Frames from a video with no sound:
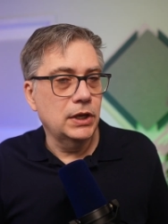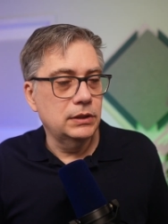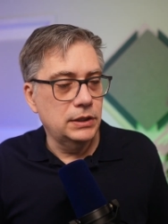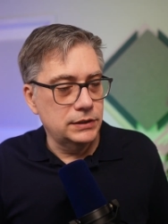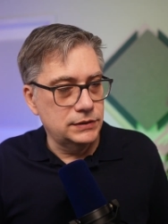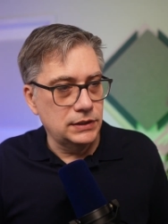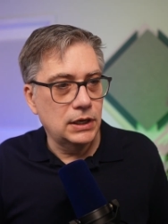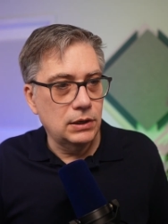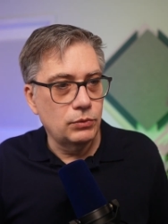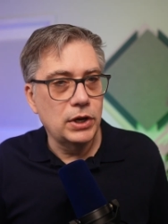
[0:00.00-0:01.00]
And that's
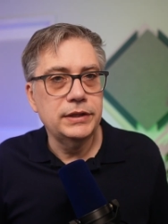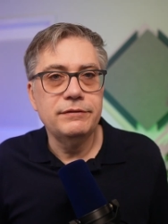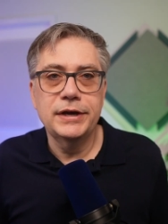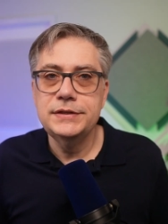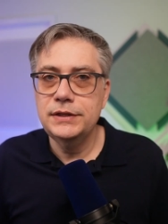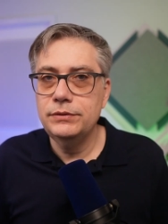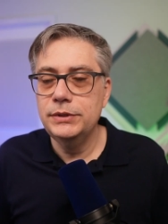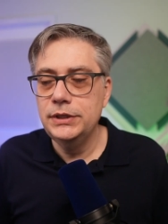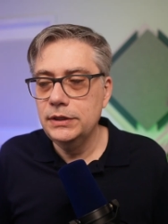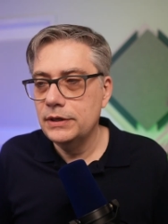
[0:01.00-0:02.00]
uh, one device that we
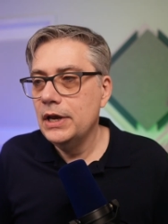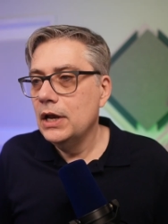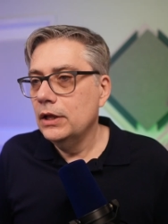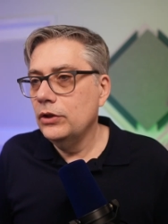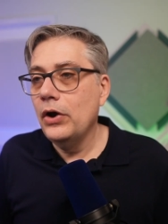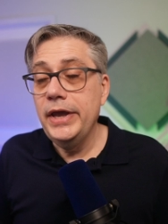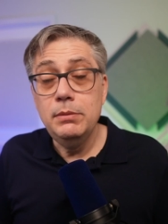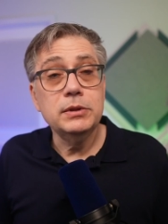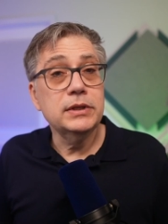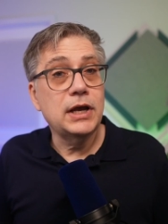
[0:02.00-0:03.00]
need. Now,
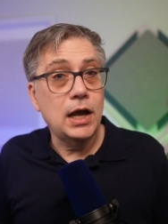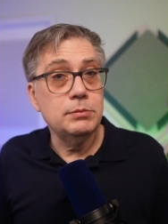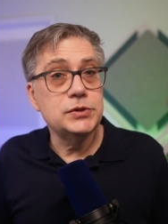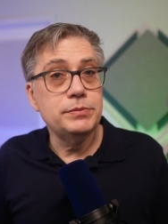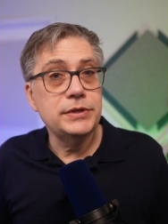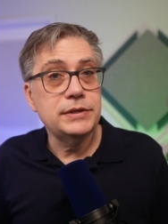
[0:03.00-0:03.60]
Ableton comes with